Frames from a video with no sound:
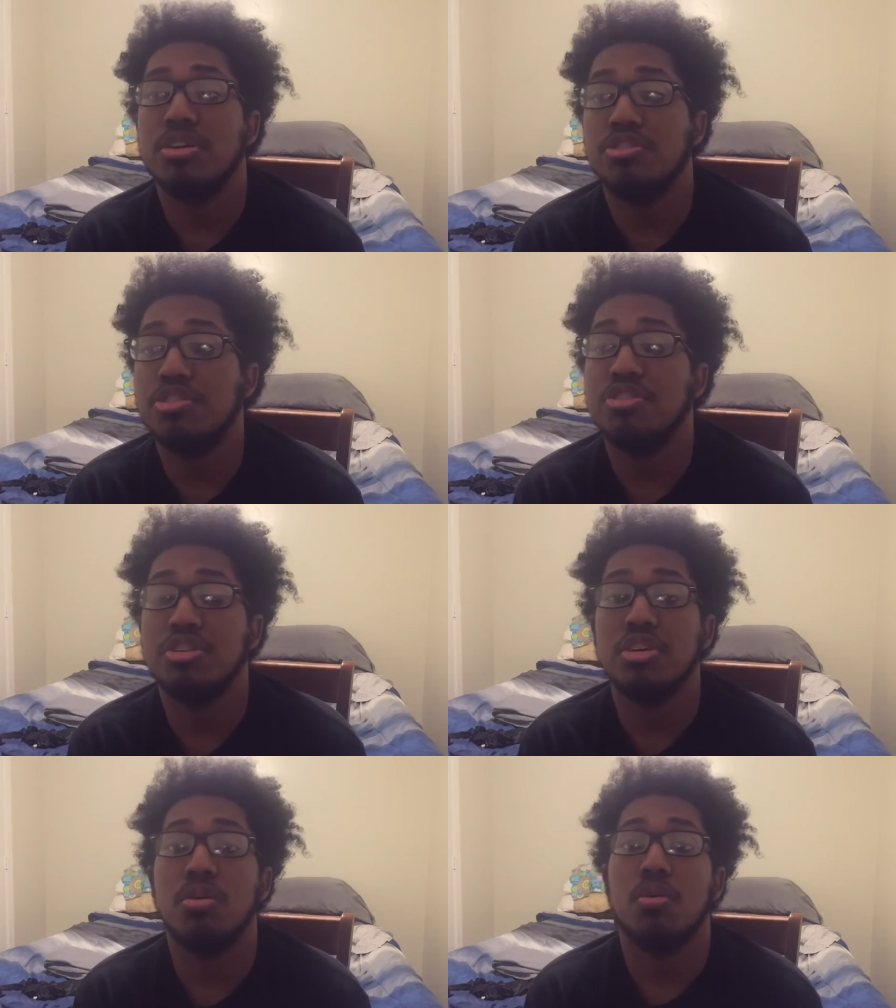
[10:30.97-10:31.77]
This
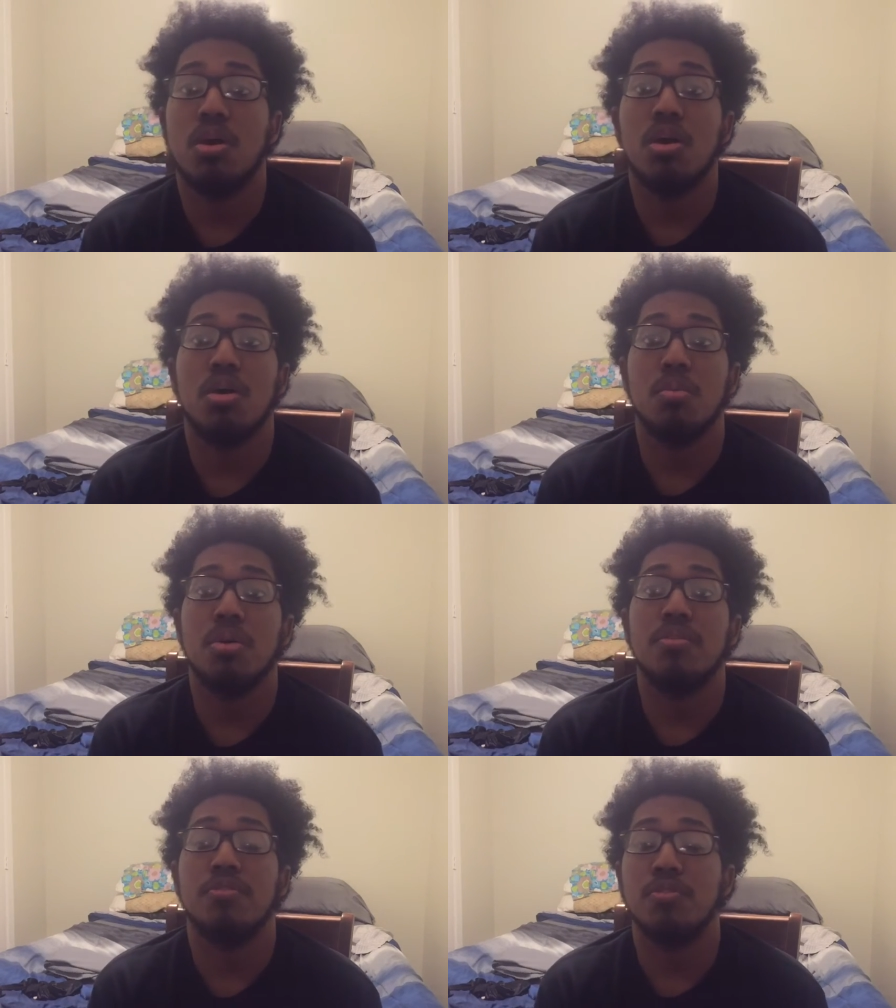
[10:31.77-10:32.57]
shit go hard,
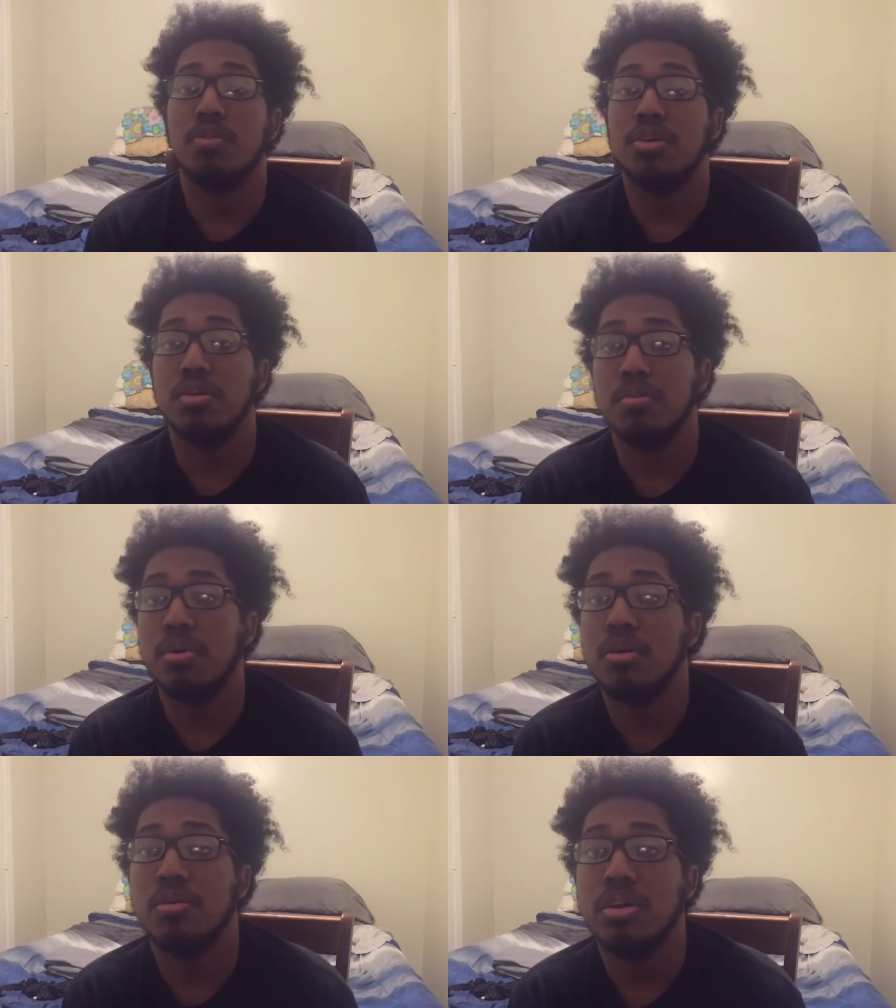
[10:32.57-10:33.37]
bro. For real,
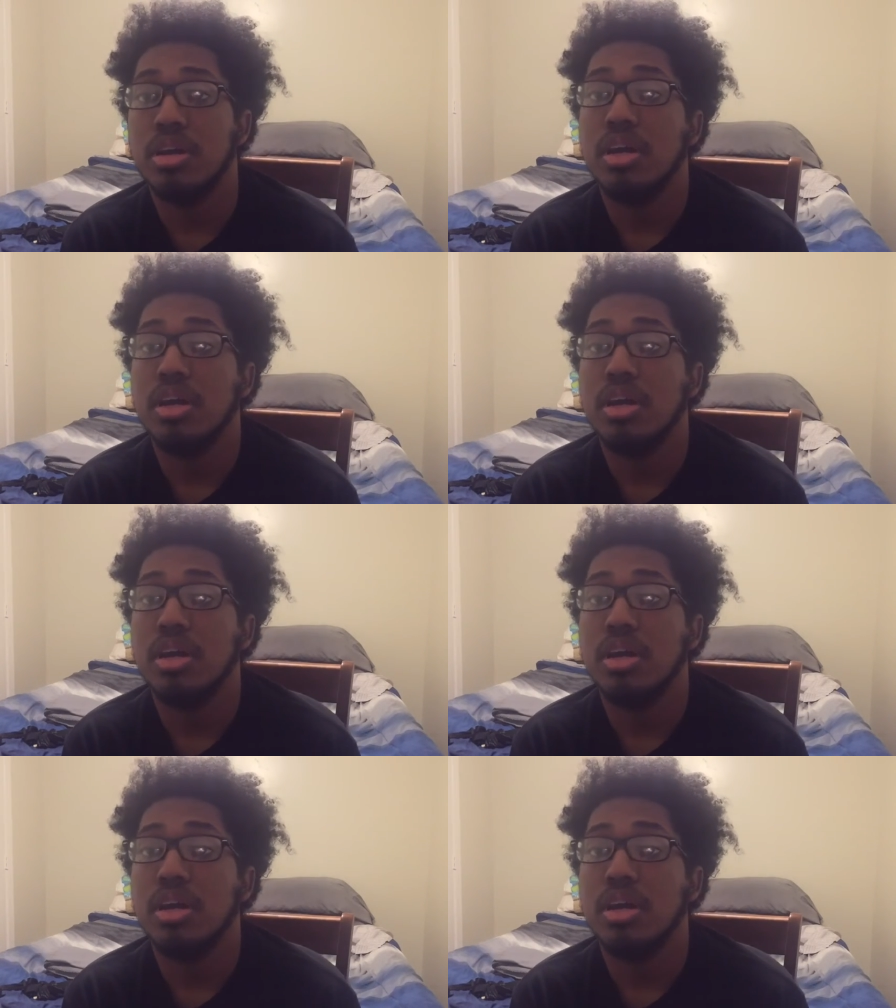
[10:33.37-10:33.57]
bro.